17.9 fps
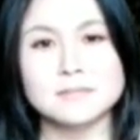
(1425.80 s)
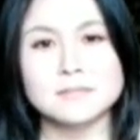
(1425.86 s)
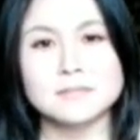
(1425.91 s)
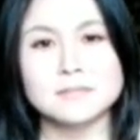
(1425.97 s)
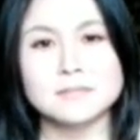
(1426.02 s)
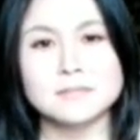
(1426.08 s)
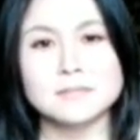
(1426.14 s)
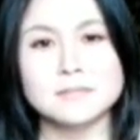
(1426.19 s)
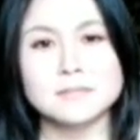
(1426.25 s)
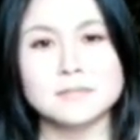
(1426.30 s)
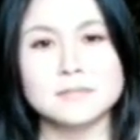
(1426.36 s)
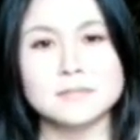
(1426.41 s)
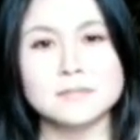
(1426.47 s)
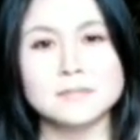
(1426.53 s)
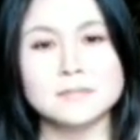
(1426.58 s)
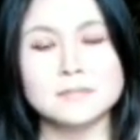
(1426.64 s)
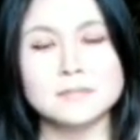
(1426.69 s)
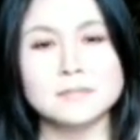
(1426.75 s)

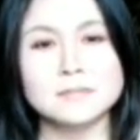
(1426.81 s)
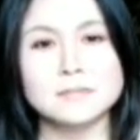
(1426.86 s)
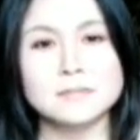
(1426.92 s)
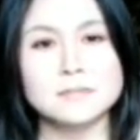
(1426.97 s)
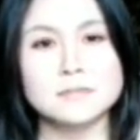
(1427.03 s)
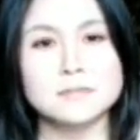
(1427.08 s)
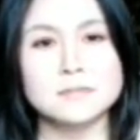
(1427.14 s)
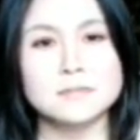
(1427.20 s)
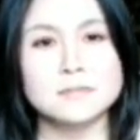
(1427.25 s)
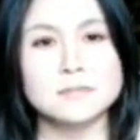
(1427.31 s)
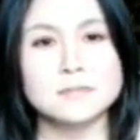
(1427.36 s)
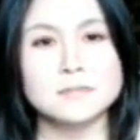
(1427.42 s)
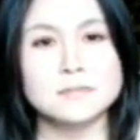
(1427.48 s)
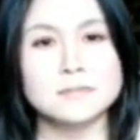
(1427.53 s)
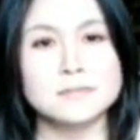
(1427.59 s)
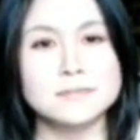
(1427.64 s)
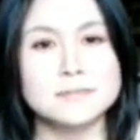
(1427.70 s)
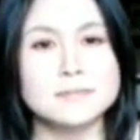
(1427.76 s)

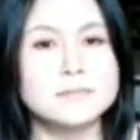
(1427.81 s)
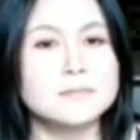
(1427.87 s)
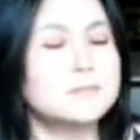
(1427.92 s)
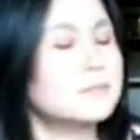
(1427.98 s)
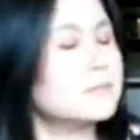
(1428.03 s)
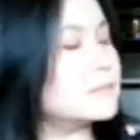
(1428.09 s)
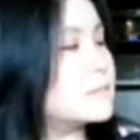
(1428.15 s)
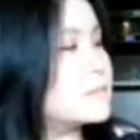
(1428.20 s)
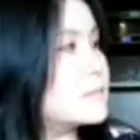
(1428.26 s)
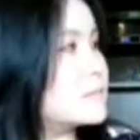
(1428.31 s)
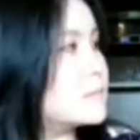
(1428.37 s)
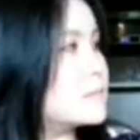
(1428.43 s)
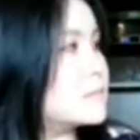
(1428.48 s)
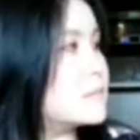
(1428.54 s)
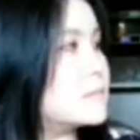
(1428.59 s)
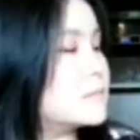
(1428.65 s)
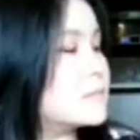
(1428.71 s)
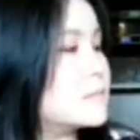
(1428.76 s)

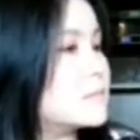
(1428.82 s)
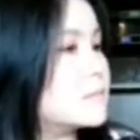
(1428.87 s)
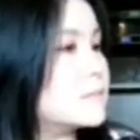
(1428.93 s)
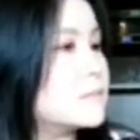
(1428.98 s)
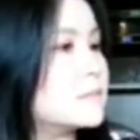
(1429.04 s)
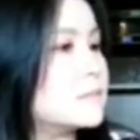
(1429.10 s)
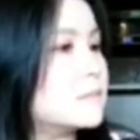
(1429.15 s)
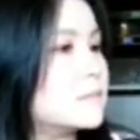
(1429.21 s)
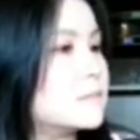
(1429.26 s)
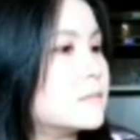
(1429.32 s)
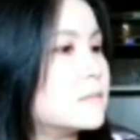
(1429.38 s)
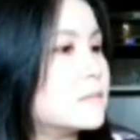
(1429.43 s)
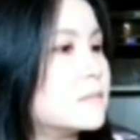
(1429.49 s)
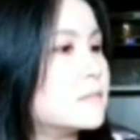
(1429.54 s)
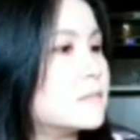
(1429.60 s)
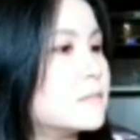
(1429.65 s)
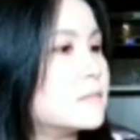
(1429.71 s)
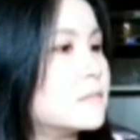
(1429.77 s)

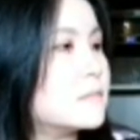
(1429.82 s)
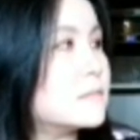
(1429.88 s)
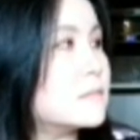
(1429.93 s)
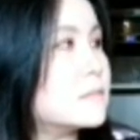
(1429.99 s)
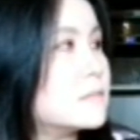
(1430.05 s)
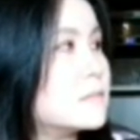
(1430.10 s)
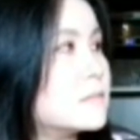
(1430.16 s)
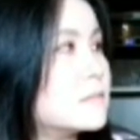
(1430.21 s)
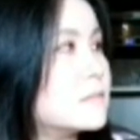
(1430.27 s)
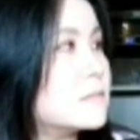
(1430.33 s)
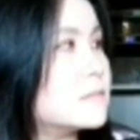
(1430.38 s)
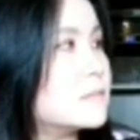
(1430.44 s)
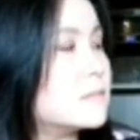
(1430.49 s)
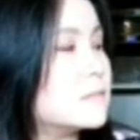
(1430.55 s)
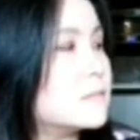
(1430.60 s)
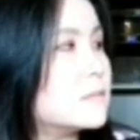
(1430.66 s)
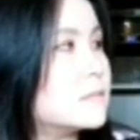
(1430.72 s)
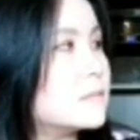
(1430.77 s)

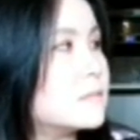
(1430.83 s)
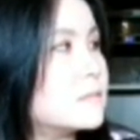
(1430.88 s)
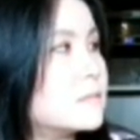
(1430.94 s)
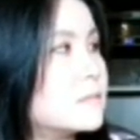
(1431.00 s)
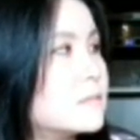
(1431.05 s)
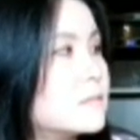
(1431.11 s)
This person isn't speaking.